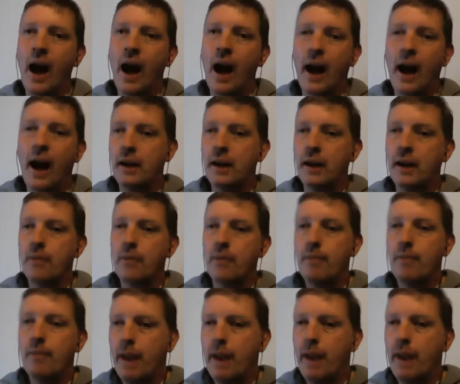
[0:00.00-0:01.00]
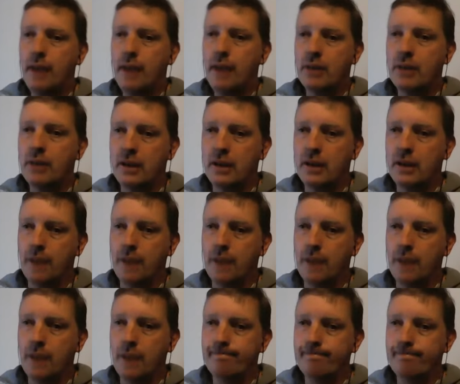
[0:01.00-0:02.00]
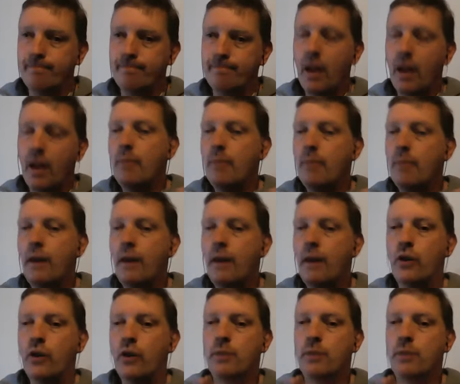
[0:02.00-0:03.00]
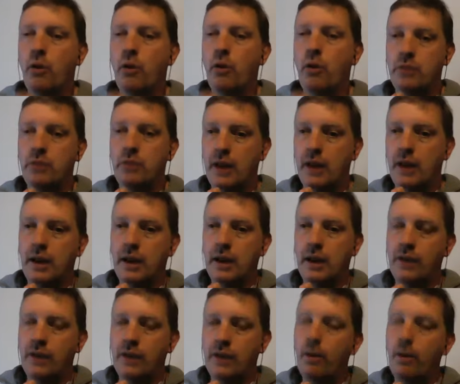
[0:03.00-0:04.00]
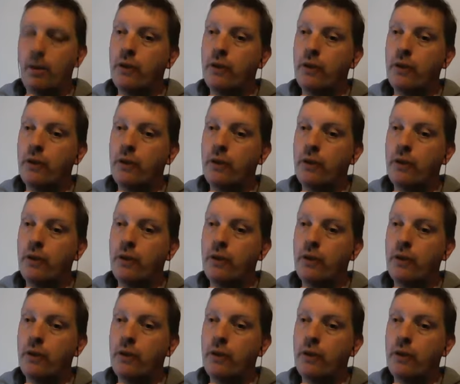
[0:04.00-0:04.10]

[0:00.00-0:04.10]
Hi, my name is Andy M. My first poem today is from my